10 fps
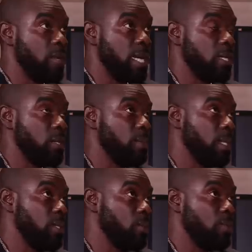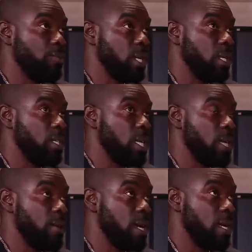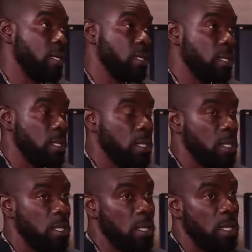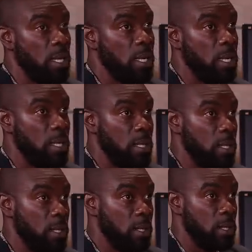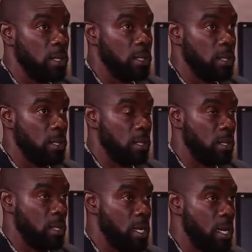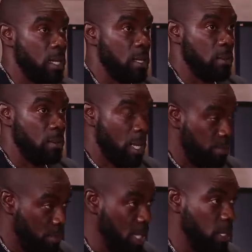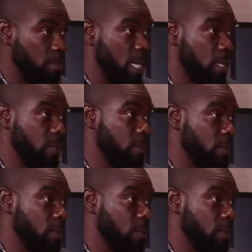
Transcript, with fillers: we had some hits with Ricky General, right, and and and Beenie Man.